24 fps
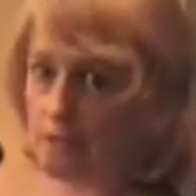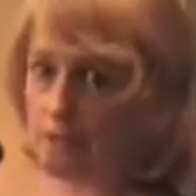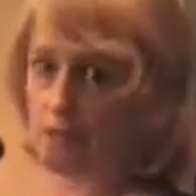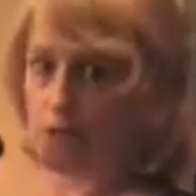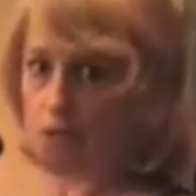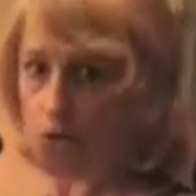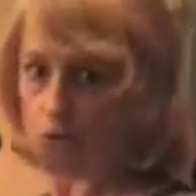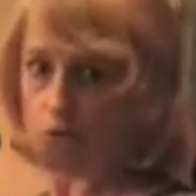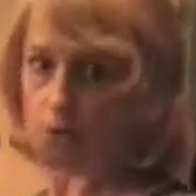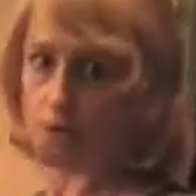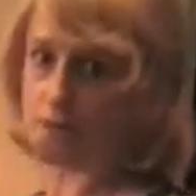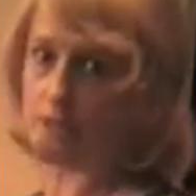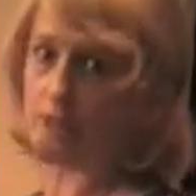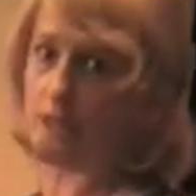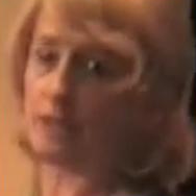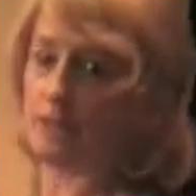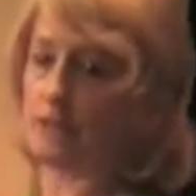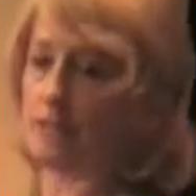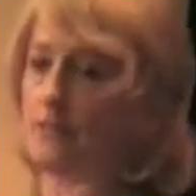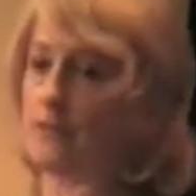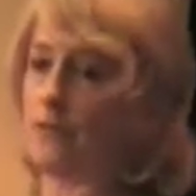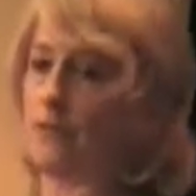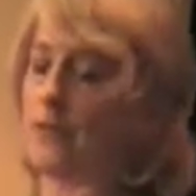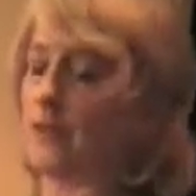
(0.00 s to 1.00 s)
no
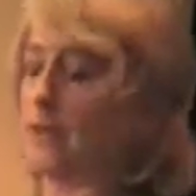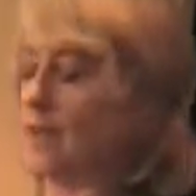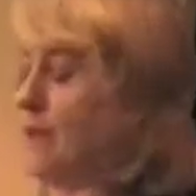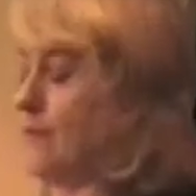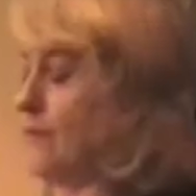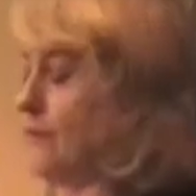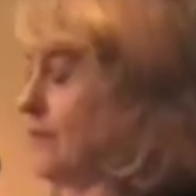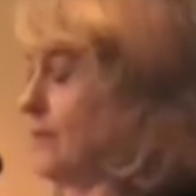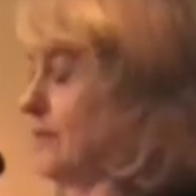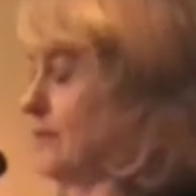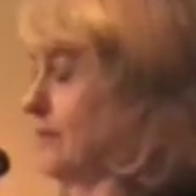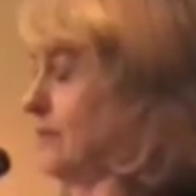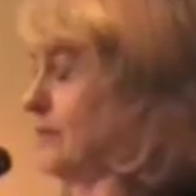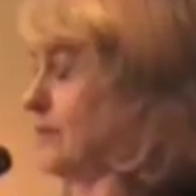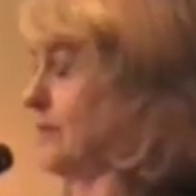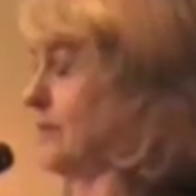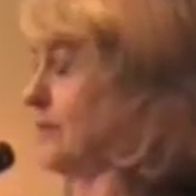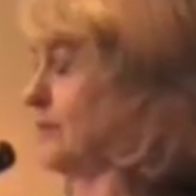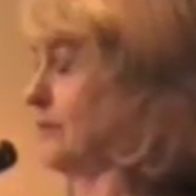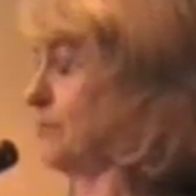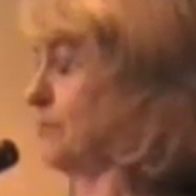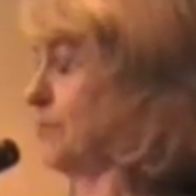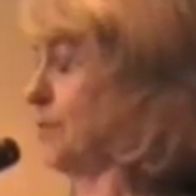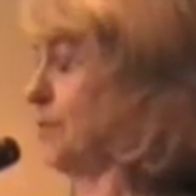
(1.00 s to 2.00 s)
scientific evidence
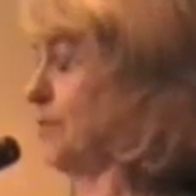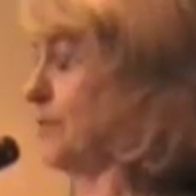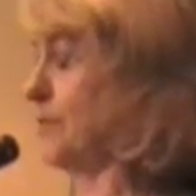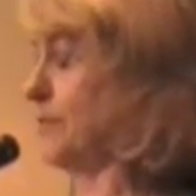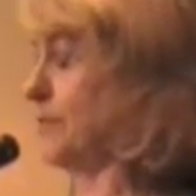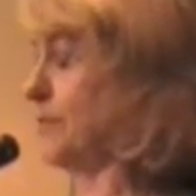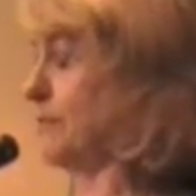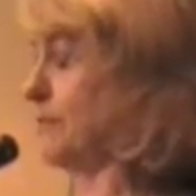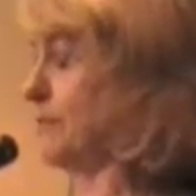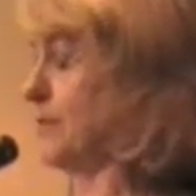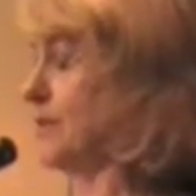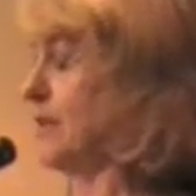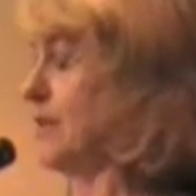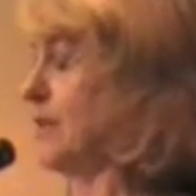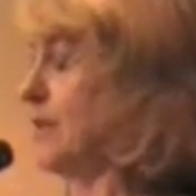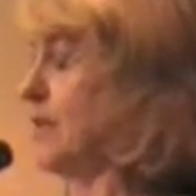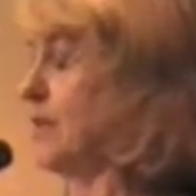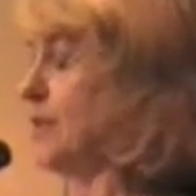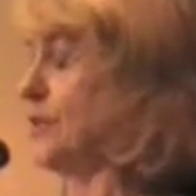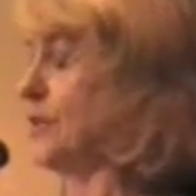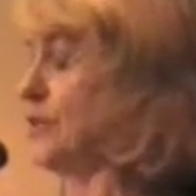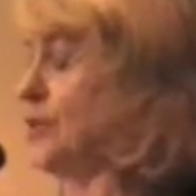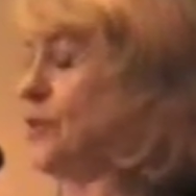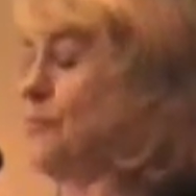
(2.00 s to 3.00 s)
to support them.
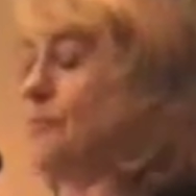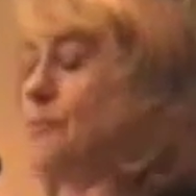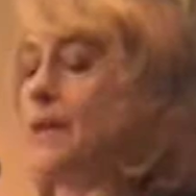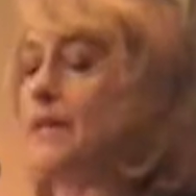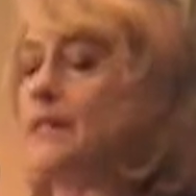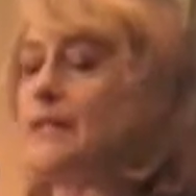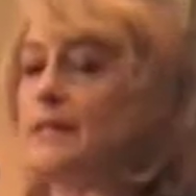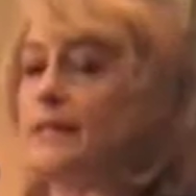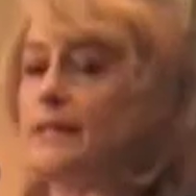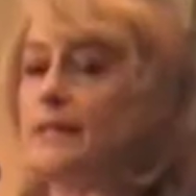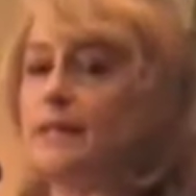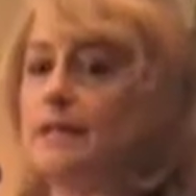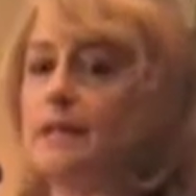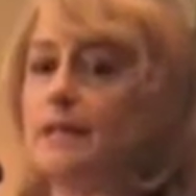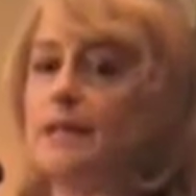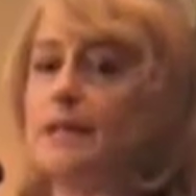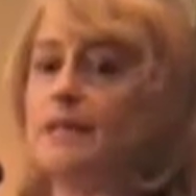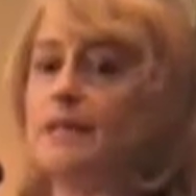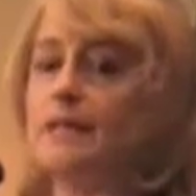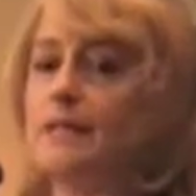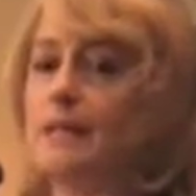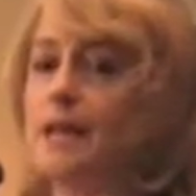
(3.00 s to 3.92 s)
So basically, he's